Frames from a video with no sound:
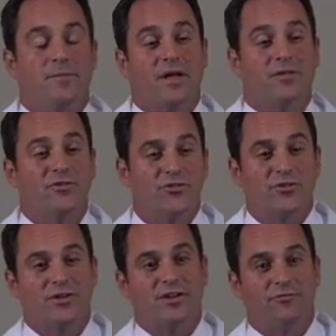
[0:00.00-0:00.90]
Now this is
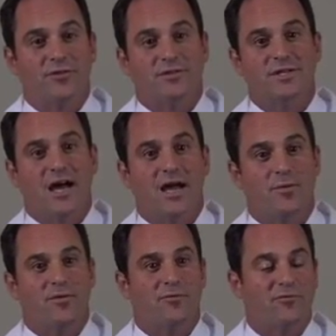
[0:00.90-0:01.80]
a different
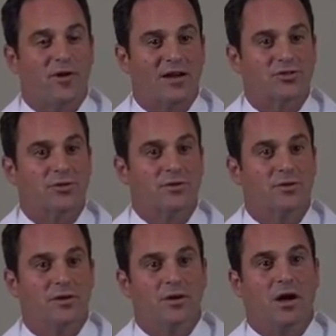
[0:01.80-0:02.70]
type of a fracture,
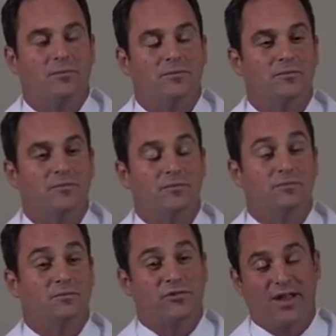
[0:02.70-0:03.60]

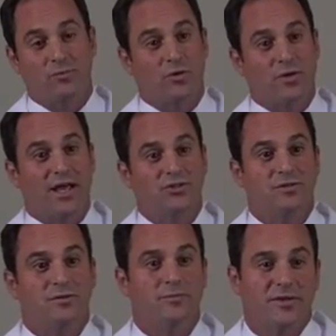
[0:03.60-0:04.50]
same
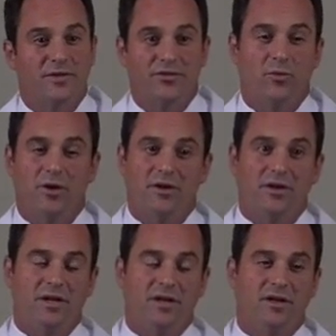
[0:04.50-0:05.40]
location, but this
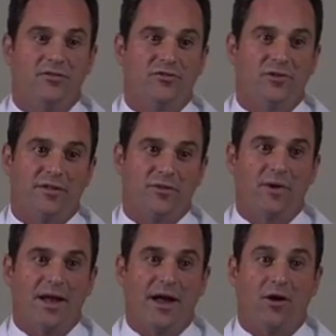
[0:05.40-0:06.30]
one is, the
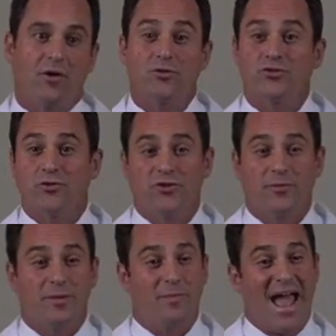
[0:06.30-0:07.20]
red arrow shows
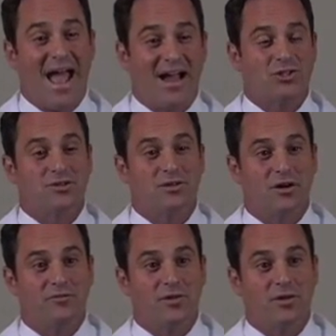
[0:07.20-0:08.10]
some impaction
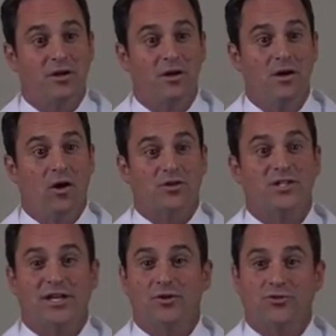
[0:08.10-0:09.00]
of the
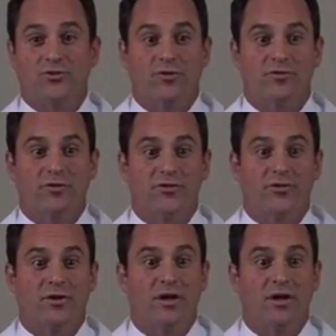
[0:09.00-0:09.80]
articular surface.